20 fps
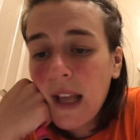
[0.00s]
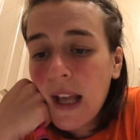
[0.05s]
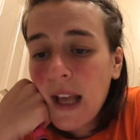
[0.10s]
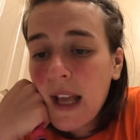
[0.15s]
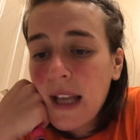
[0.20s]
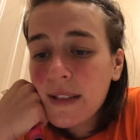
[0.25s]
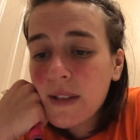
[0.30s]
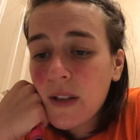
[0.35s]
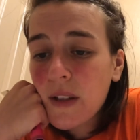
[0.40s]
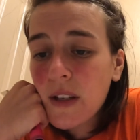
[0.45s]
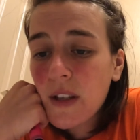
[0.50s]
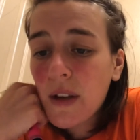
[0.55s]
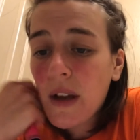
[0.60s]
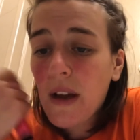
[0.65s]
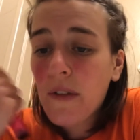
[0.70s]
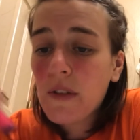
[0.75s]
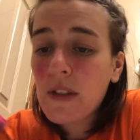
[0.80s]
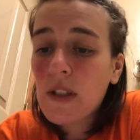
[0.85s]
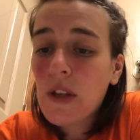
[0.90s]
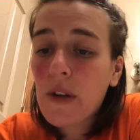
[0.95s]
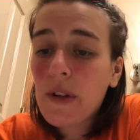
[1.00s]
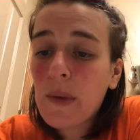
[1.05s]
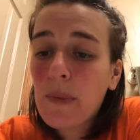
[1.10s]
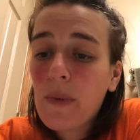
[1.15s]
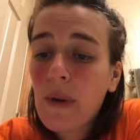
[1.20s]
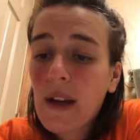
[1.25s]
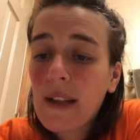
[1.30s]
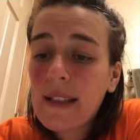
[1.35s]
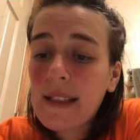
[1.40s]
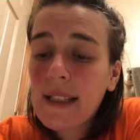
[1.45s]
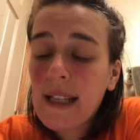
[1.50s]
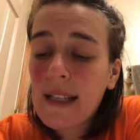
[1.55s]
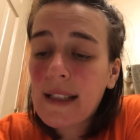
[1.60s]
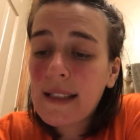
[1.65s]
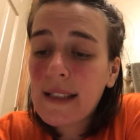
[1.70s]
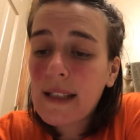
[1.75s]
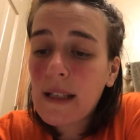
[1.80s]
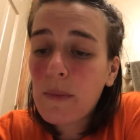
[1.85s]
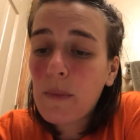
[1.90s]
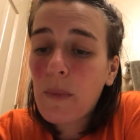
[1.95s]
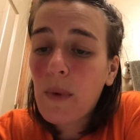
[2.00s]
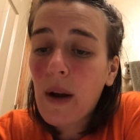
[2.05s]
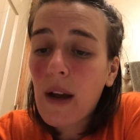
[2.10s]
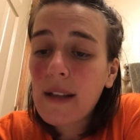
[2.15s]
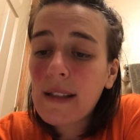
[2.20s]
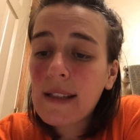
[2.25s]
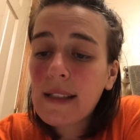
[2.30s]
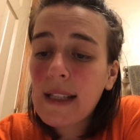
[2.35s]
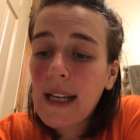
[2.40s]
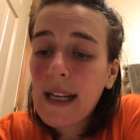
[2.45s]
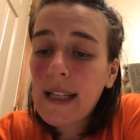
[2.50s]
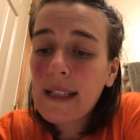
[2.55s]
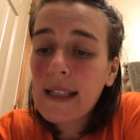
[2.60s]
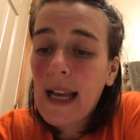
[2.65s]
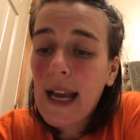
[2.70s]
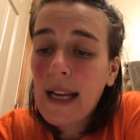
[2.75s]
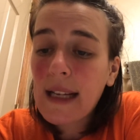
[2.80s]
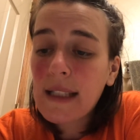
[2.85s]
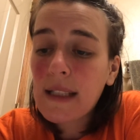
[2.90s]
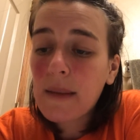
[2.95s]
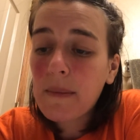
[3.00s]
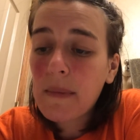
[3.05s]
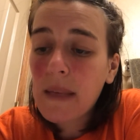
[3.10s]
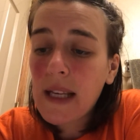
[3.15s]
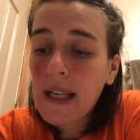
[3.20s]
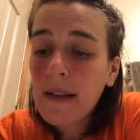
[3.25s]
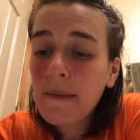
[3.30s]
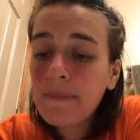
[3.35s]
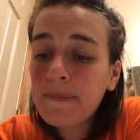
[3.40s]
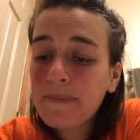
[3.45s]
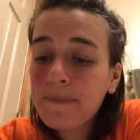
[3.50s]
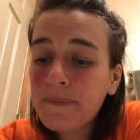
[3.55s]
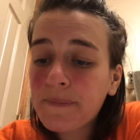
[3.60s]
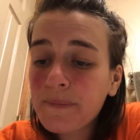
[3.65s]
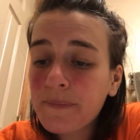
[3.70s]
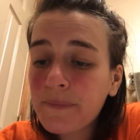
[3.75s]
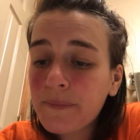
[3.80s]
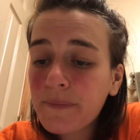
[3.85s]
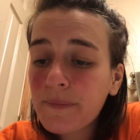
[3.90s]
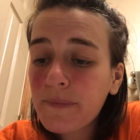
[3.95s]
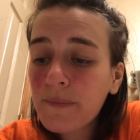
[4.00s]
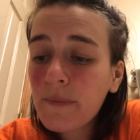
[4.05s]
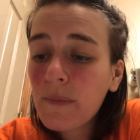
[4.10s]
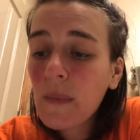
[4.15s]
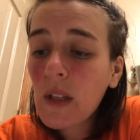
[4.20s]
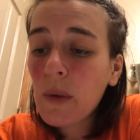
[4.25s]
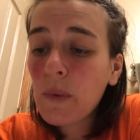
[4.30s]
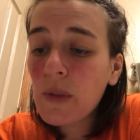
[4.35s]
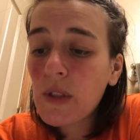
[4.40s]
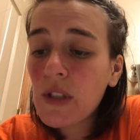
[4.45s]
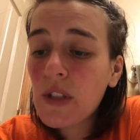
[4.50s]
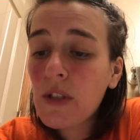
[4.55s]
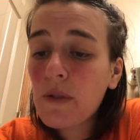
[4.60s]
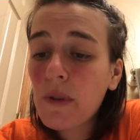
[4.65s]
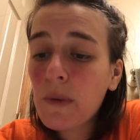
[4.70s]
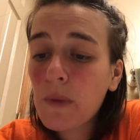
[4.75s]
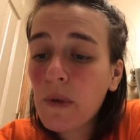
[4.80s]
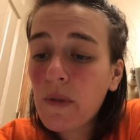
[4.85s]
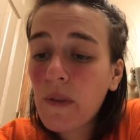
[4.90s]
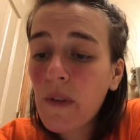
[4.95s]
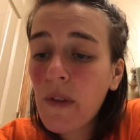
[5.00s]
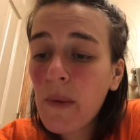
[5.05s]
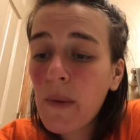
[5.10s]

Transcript: So then you have what's called a prostatectomy, which is the removal of the